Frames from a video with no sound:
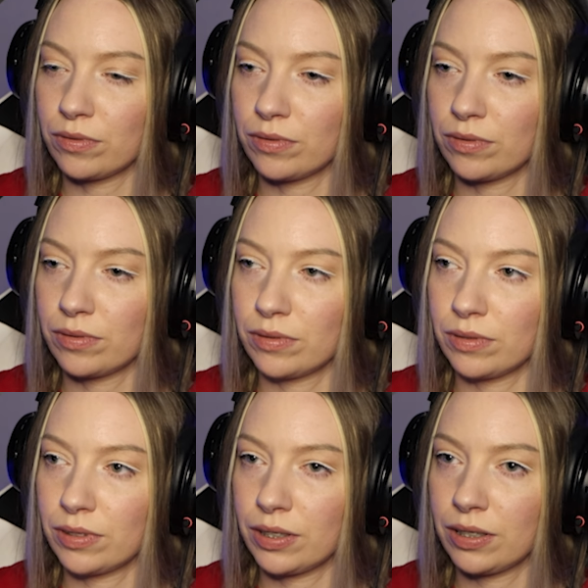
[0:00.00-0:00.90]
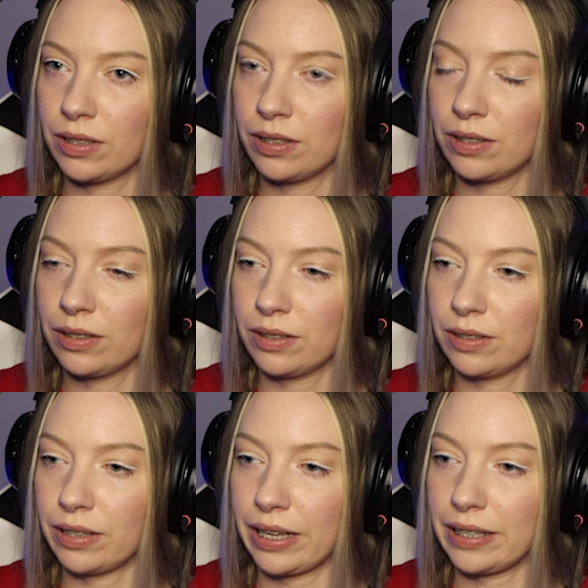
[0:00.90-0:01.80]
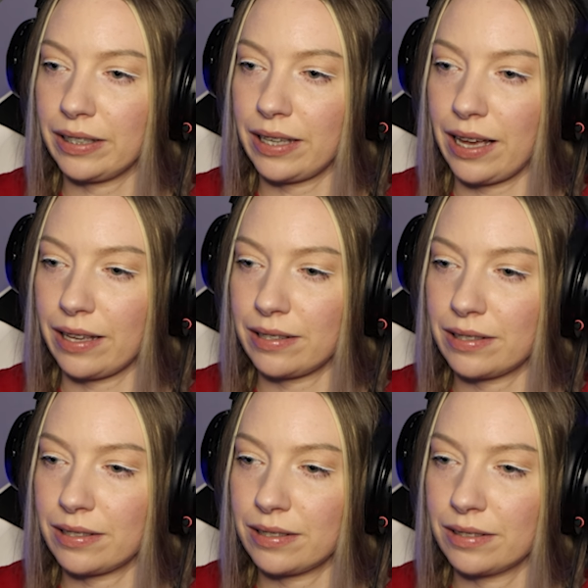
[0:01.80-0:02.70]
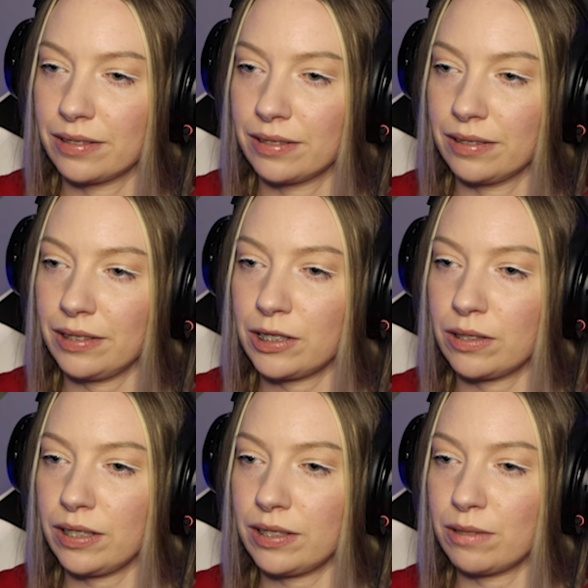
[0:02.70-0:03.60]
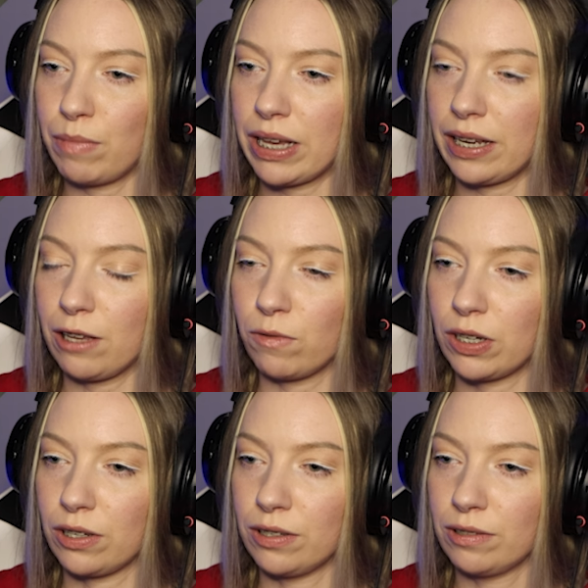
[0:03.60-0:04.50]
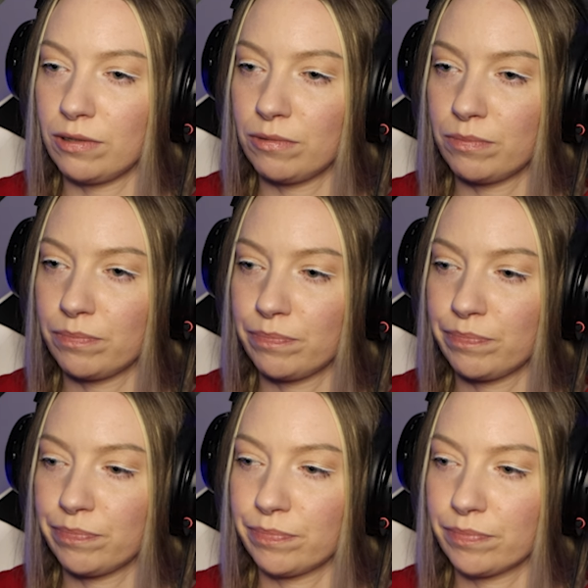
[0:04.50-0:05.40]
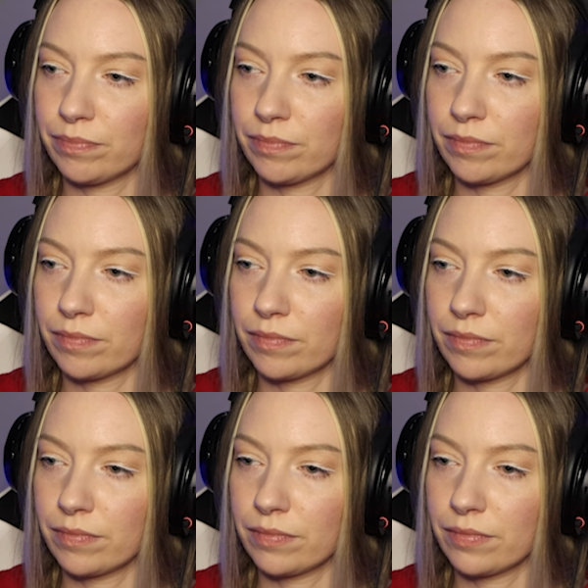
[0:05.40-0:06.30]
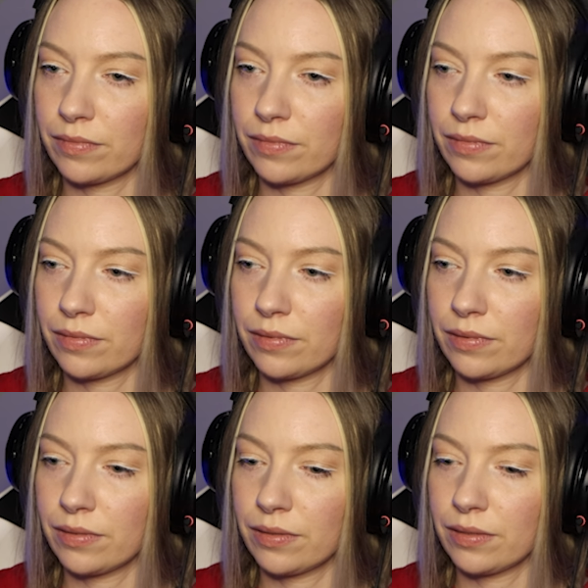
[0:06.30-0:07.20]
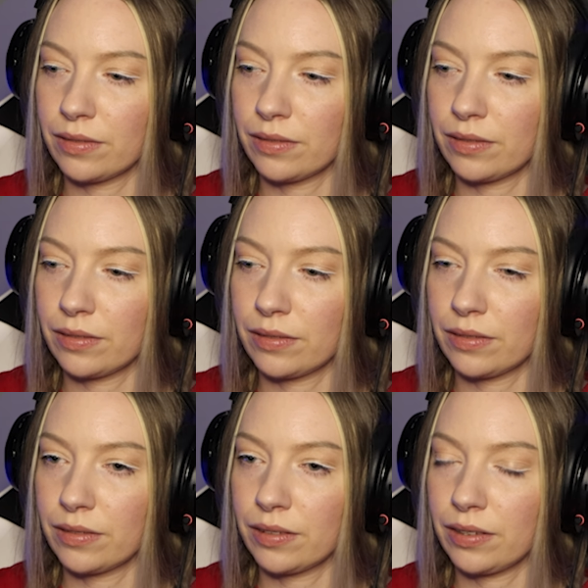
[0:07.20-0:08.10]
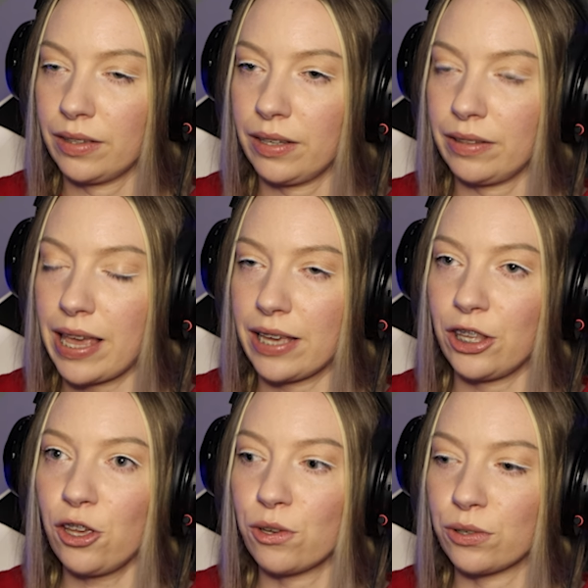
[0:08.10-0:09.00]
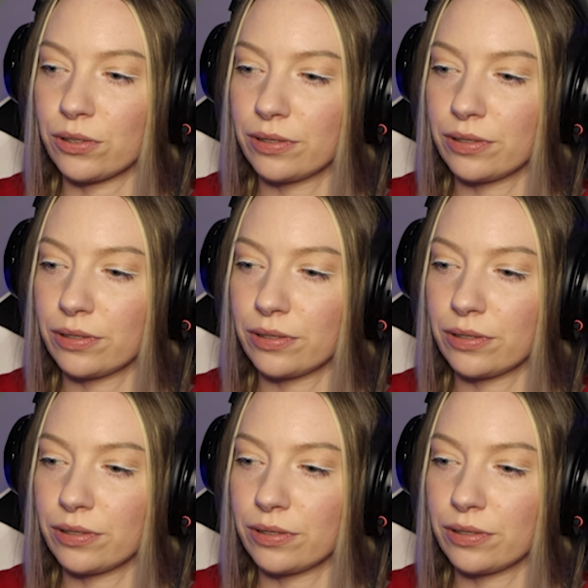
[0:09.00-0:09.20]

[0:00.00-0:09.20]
I guess. Let's, let's make it even. Welcome. Thank you. Thank you.